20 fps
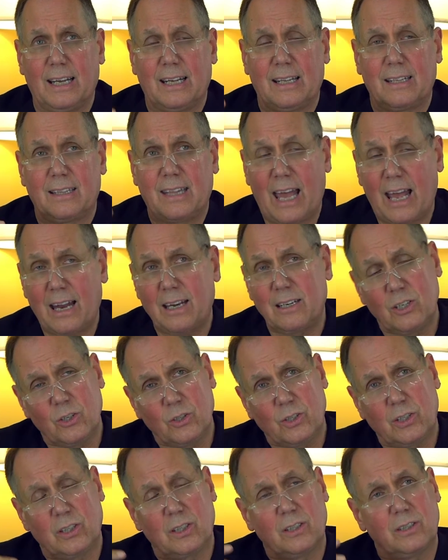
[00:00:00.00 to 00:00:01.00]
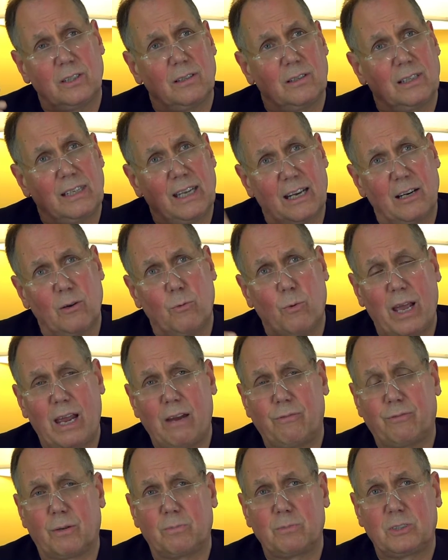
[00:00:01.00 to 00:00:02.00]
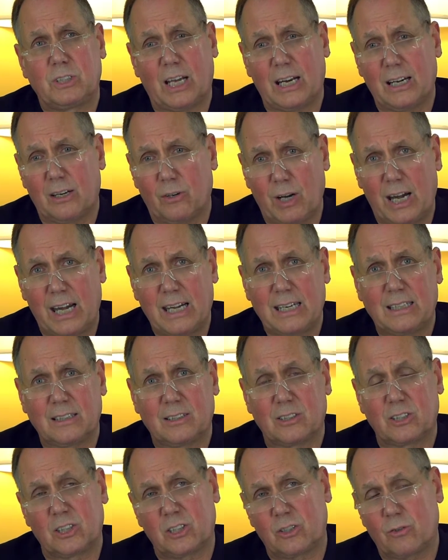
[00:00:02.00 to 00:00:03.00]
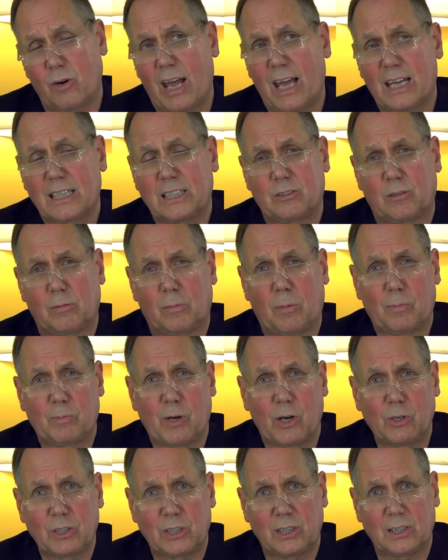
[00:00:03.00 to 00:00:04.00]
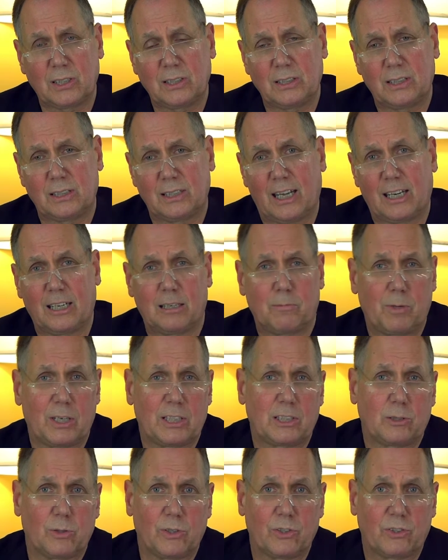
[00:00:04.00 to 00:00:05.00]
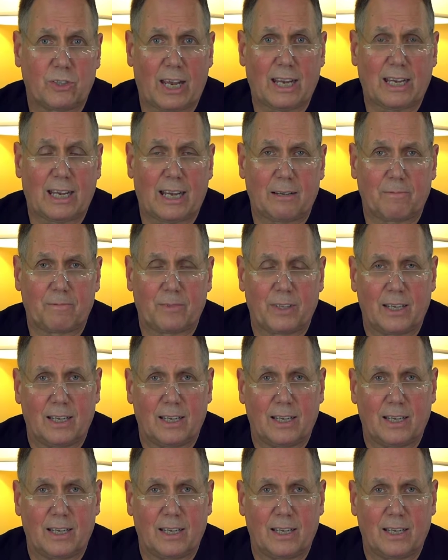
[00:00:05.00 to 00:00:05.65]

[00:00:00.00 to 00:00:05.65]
then you could get away from generating the stress from emotions and habitual thinking.